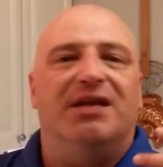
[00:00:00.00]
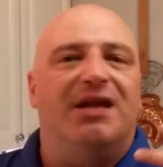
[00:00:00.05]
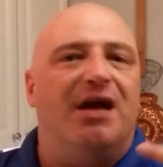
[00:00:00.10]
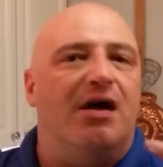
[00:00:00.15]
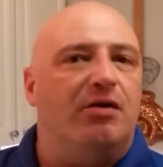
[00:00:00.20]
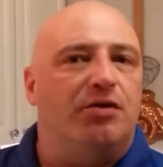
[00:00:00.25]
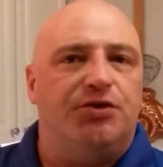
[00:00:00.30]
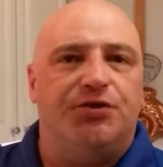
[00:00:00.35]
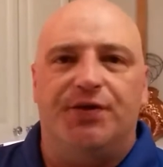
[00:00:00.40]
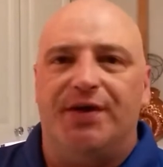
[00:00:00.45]

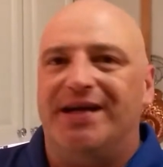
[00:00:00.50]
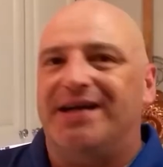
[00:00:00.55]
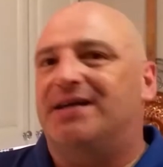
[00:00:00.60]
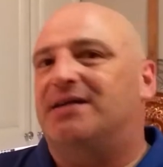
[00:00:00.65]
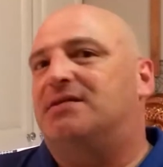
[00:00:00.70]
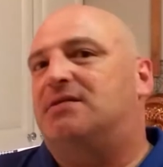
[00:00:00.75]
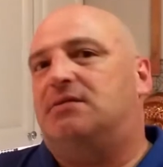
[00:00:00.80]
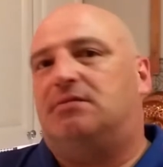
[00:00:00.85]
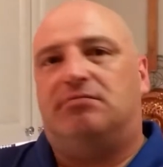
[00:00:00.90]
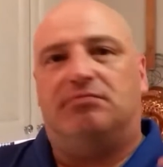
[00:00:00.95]
No
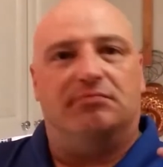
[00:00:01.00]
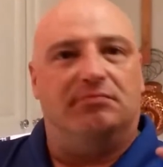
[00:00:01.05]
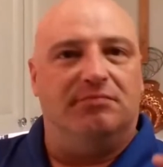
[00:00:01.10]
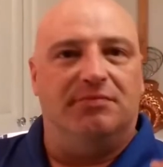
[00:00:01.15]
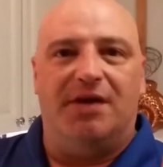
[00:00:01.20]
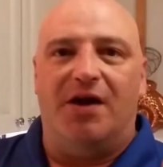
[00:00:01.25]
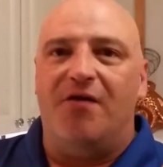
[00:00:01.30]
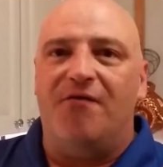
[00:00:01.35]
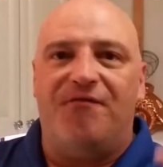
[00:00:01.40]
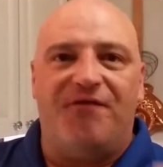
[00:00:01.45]
tricks,
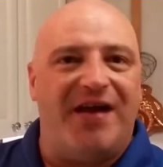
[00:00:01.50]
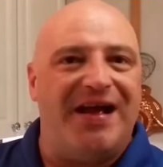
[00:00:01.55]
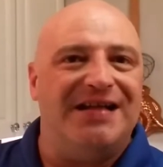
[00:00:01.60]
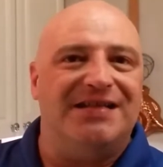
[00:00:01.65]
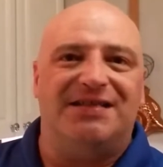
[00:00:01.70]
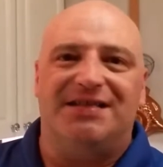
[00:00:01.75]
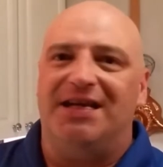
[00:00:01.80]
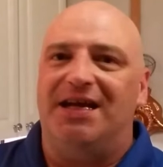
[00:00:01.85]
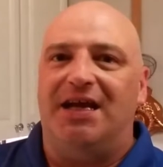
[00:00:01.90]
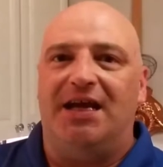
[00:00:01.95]
no
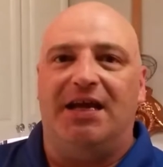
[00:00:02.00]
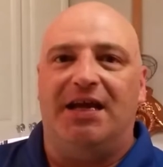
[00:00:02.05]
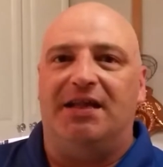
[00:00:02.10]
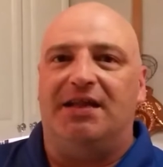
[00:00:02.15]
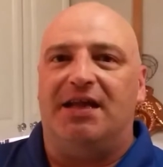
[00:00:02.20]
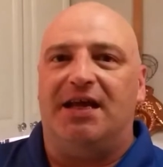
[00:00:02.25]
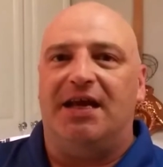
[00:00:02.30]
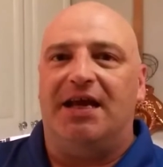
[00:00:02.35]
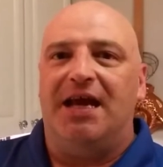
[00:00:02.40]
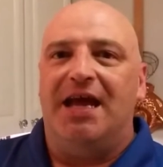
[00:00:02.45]
fancy
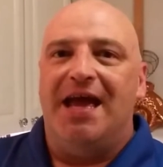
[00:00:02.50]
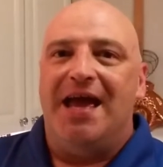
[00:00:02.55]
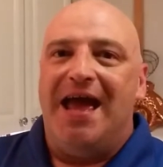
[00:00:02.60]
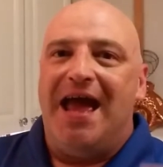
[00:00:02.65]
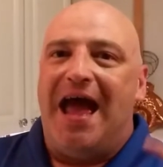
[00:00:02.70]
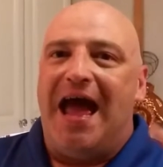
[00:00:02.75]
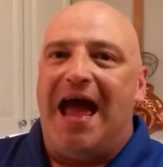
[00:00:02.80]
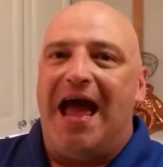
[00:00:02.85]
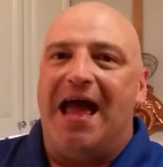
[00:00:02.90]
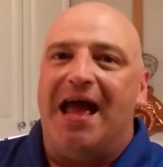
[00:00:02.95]
anything,
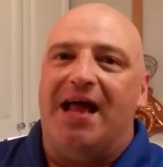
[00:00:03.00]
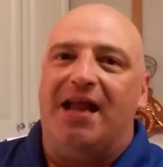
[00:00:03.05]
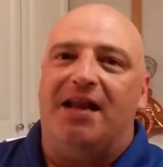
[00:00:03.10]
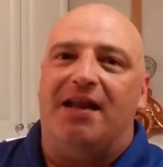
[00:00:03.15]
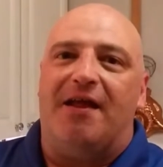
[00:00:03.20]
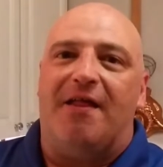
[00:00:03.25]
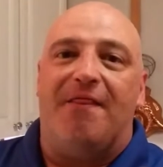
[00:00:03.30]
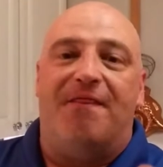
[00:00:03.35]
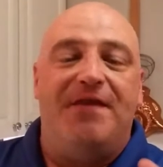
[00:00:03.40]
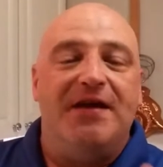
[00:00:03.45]

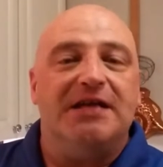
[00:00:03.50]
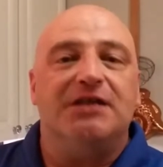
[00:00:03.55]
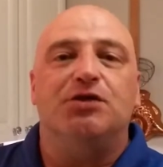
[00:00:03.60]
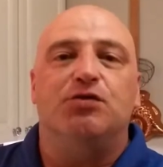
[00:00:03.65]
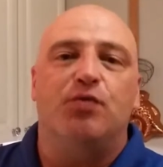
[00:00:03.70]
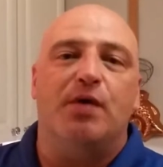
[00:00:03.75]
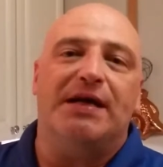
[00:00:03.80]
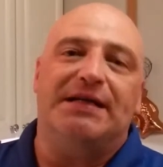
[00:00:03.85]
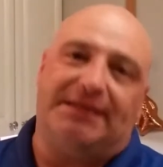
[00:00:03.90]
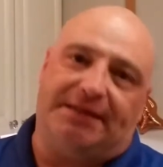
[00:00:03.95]
and
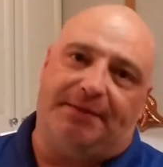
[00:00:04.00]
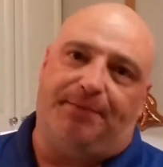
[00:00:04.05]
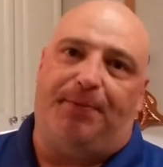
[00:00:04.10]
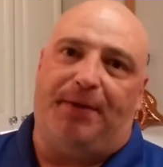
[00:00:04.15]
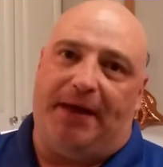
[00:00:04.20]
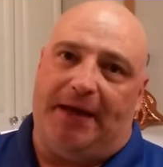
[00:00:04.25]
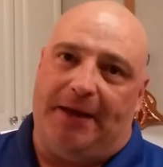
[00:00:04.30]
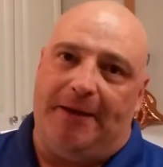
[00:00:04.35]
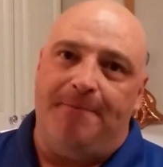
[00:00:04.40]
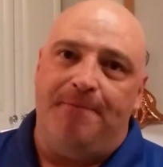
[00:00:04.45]
this
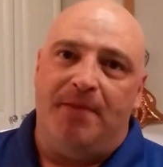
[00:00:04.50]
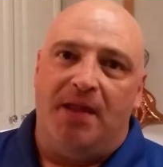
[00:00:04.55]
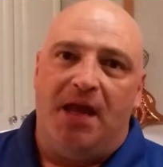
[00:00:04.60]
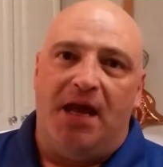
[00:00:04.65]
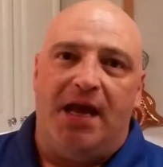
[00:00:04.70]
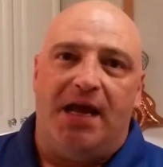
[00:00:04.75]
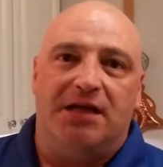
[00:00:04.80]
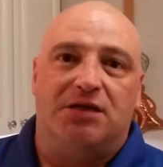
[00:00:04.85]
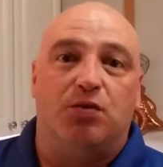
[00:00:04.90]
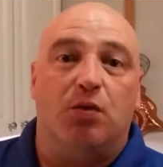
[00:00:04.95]
recipe
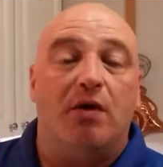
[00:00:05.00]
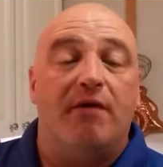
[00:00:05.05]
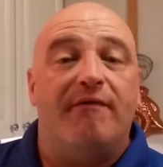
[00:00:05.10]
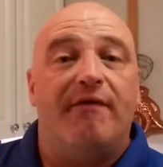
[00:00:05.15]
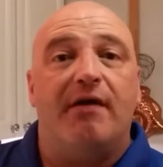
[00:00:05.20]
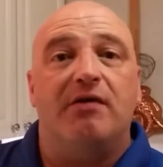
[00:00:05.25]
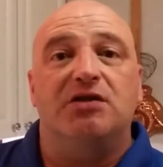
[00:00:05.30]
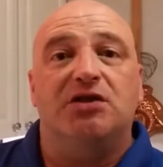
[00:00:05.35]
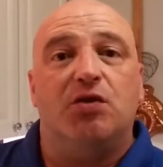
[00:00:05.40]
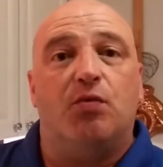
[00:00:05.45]
is one
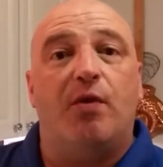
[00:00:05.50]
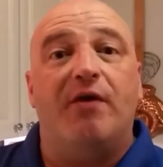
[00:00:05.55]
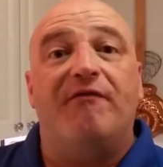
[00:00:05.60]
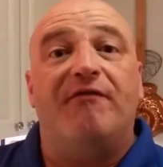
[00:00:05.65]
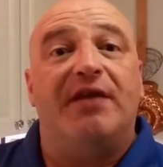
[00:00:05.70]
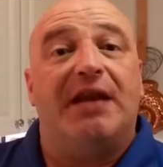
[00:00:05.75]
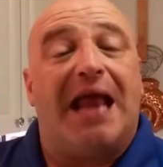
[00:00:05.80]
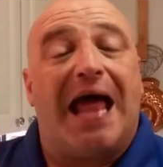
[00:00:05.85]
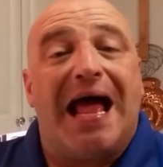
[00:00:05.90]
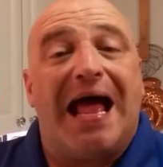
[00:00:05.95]
of those that
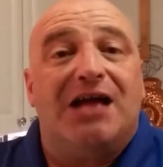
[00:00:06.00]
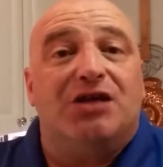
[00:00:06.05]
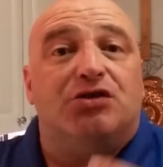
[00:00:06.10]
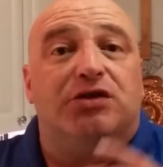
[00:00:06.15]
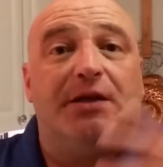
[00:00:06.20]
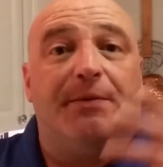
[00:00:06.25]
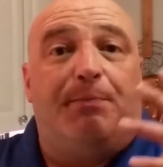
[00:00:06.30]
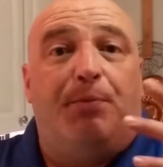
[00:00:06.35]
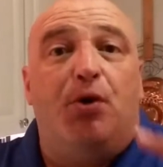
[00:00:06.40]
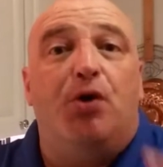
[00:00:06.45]
we've been
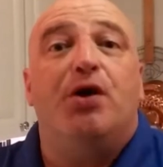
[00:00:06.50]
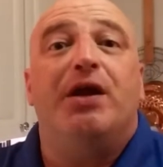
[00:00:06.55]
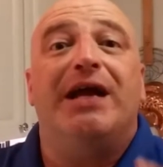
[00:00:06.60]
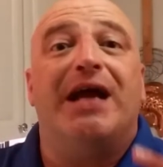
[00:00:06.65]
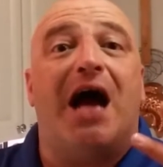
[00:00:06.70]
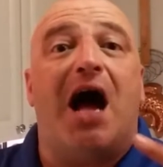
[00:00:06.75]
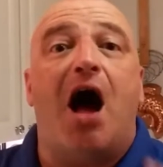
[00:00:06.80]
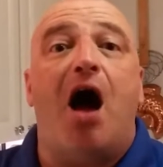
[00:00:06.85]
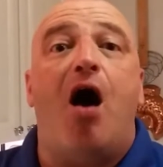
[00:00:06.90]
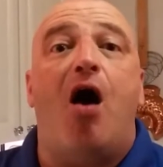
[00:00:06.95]
actually
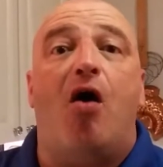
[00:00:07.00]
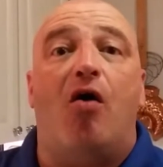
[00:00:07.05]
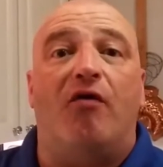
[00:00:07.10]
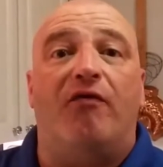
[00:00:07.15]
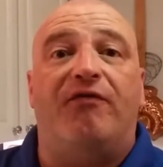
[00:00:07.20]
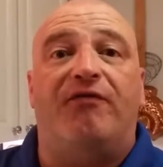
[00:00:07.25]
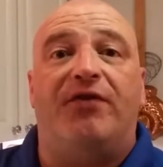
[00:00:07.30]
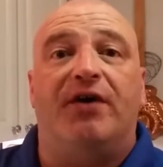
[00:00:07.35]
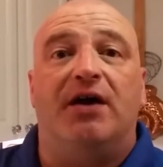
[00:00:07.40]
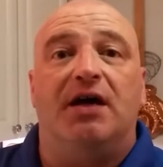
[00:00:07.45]
putting
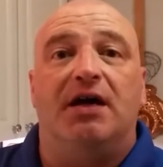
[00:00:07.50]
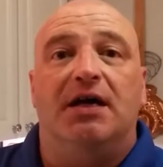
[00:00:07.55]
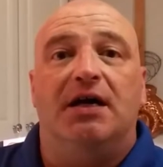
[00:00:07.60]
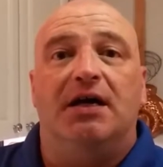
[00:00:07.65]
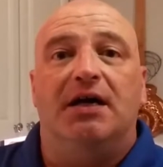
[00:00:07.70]
off,